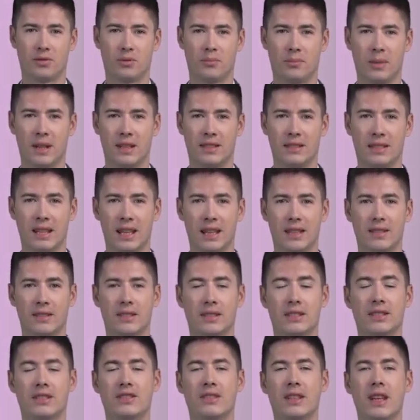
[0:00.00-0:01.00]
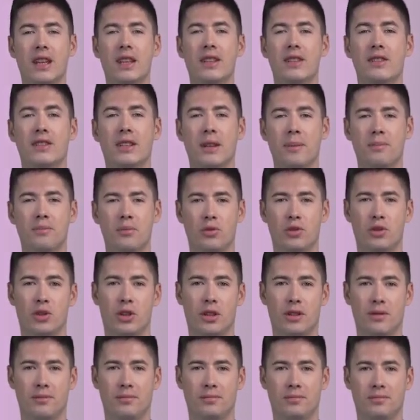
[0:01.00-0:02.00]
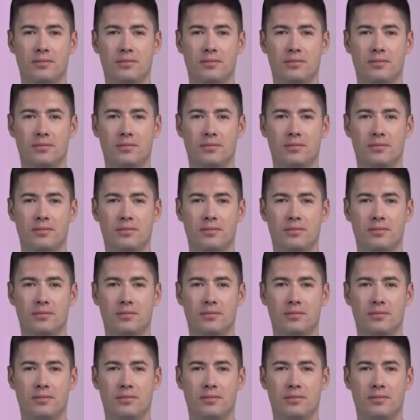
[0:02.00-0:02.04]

to maintain the desired temperature.